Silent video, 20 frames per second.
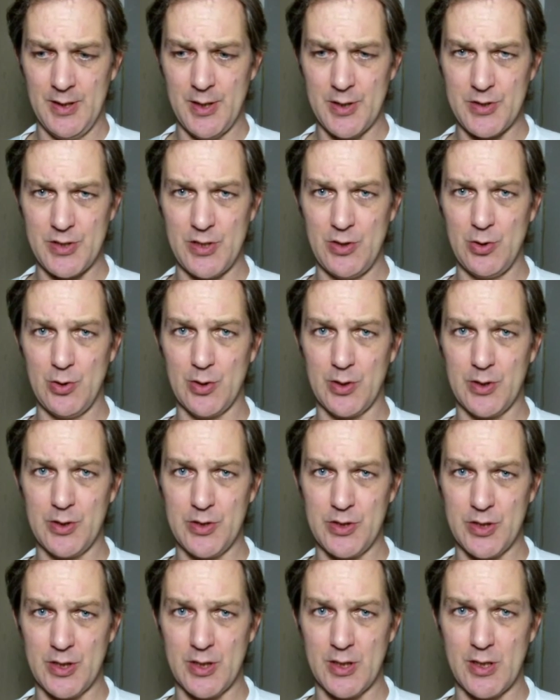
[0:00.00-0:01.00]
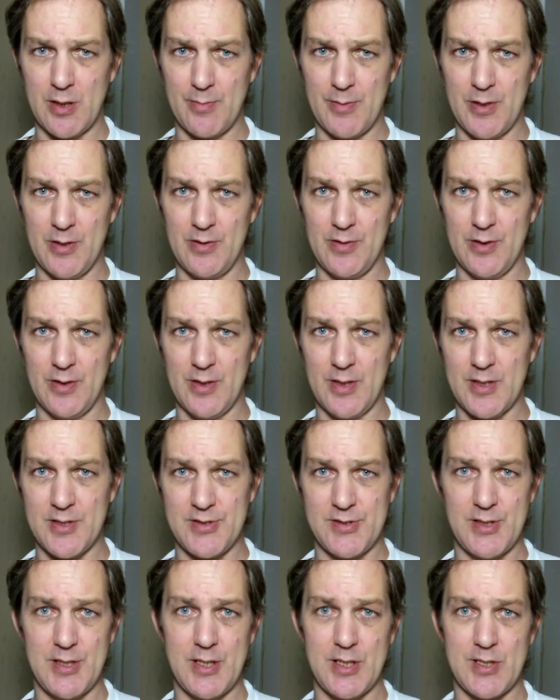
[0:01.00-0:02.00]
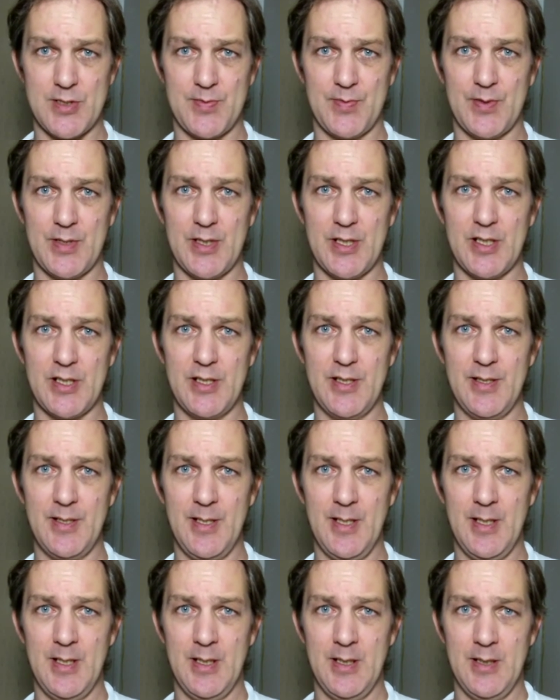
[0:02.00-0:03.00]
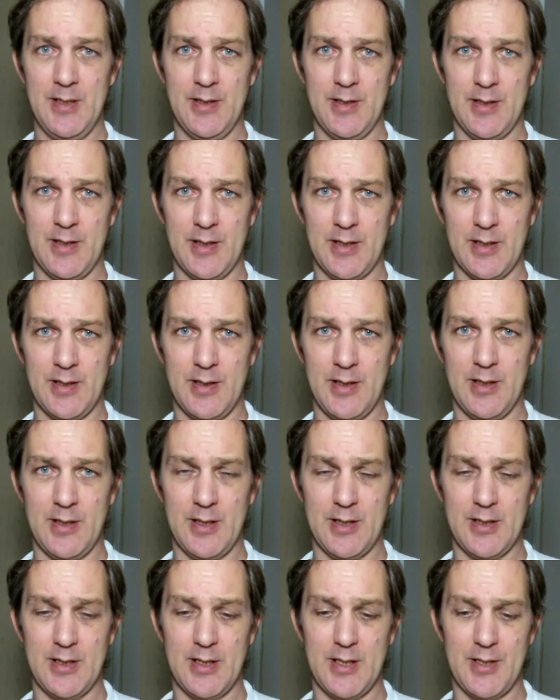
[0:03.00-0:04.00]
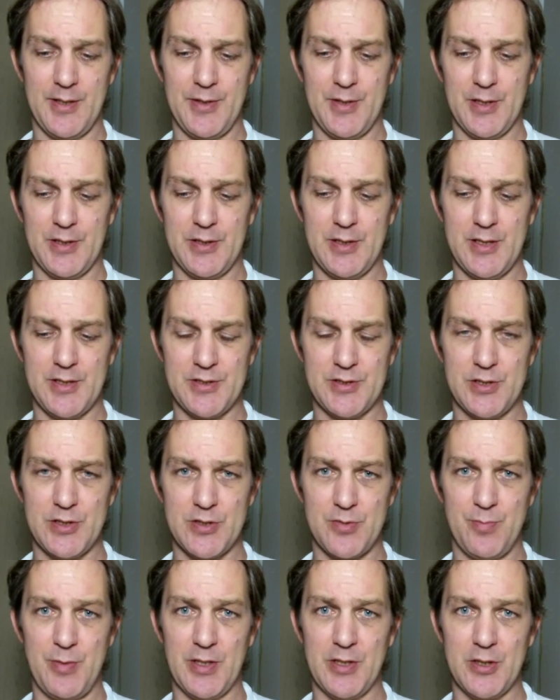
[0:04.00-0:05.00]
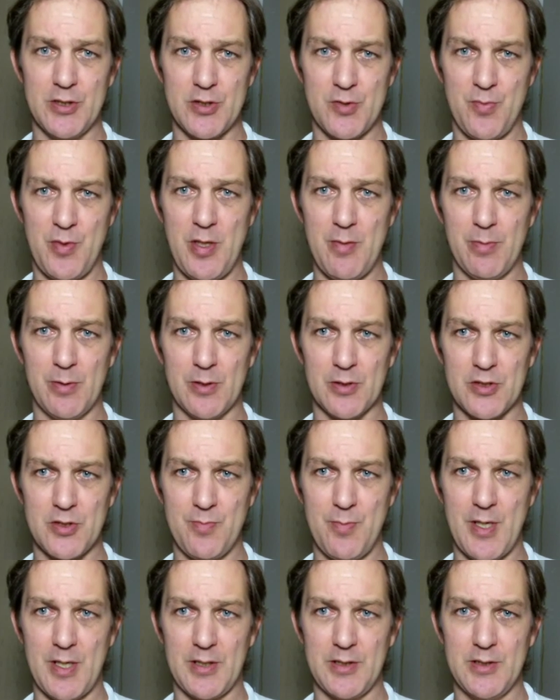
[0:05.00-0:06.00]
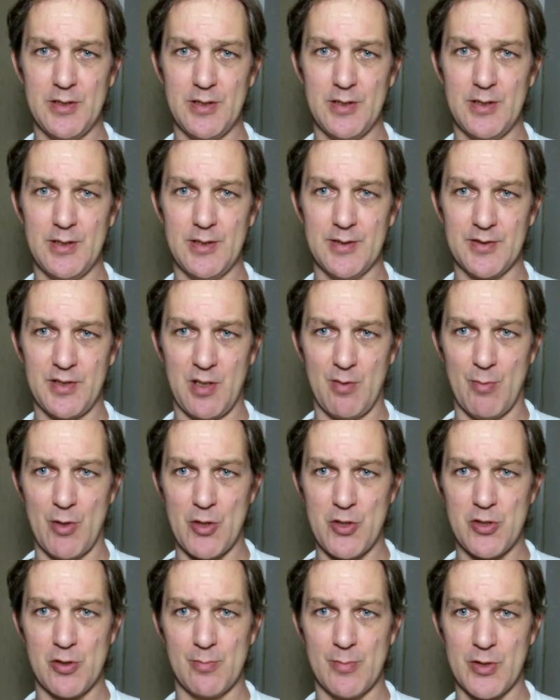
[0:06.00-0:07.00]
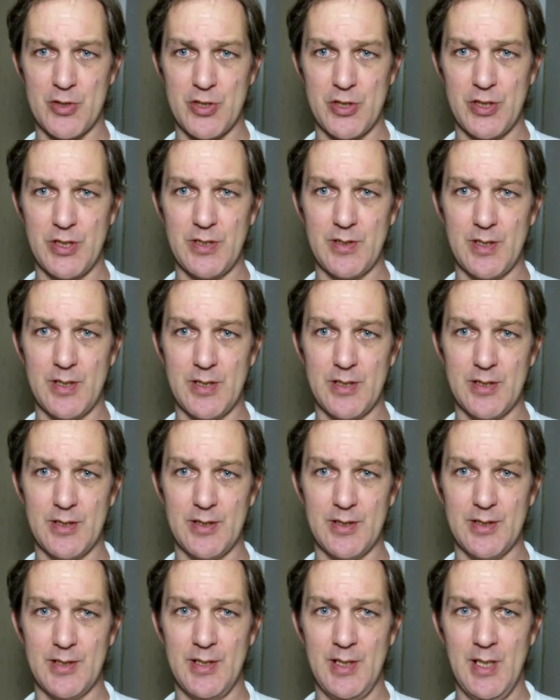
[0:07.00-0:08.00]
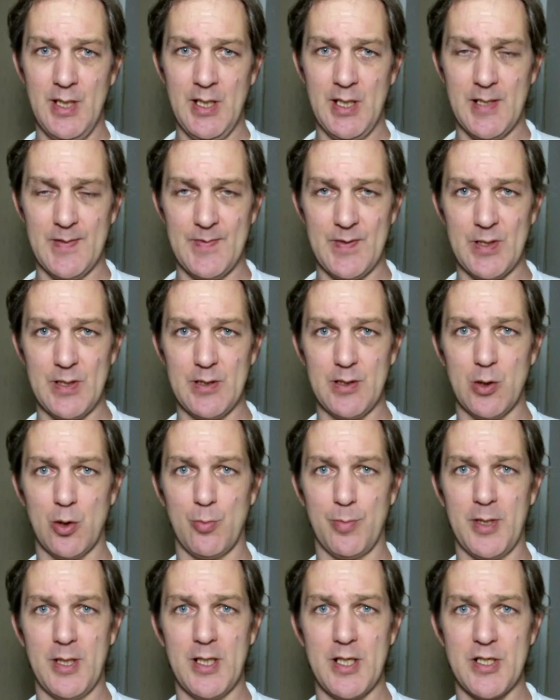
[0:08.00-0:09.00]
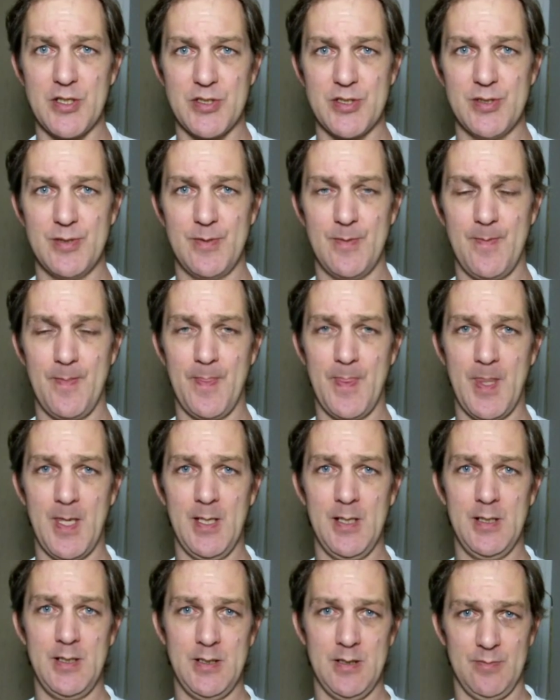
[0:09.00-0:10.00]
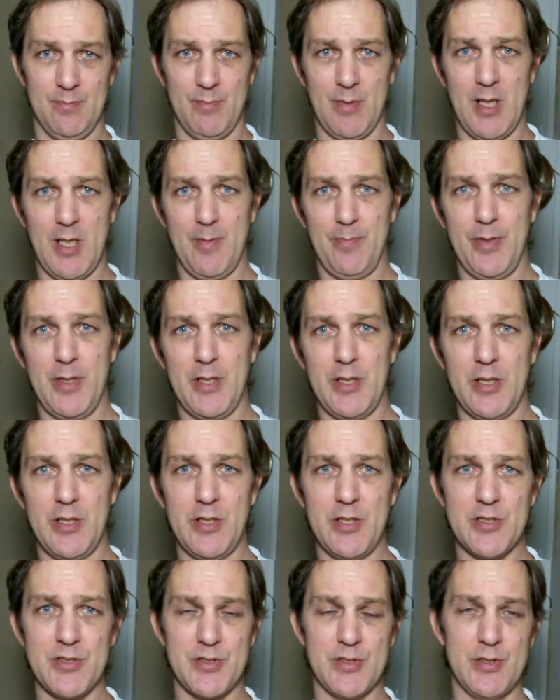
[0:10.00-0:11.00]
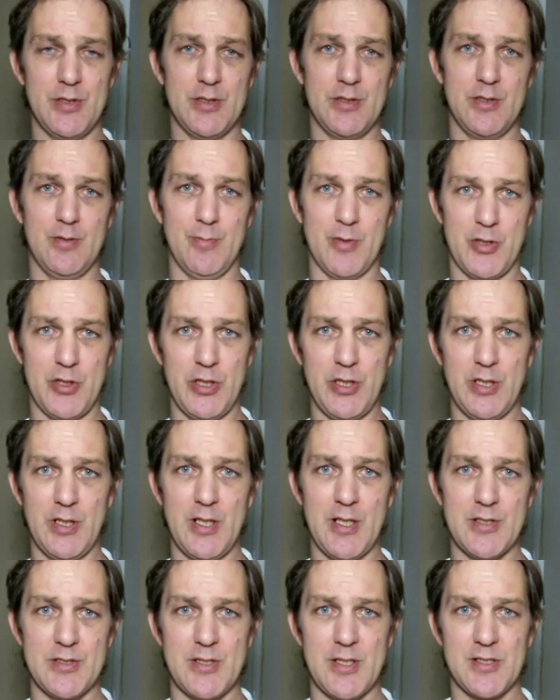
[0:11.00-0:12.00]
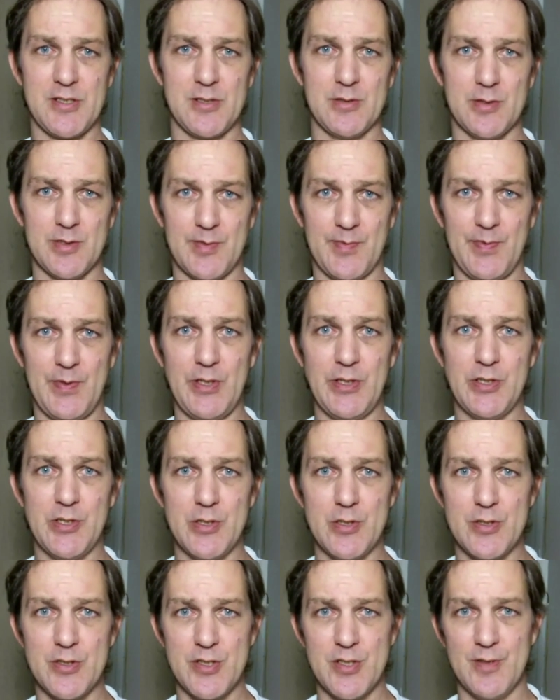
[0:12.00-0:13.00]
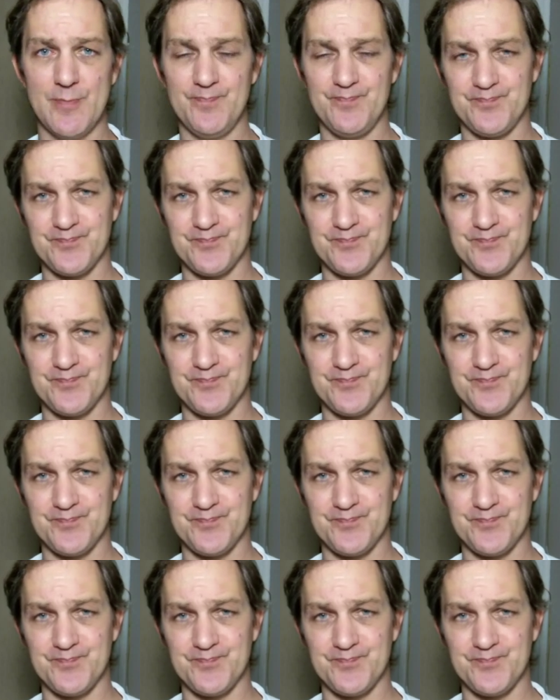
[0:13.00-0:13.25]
doesn't do a good job. They're not satisfied. And I think that's just because people expect a commercial machine at a very low price. My opinion is the machine has excellent features.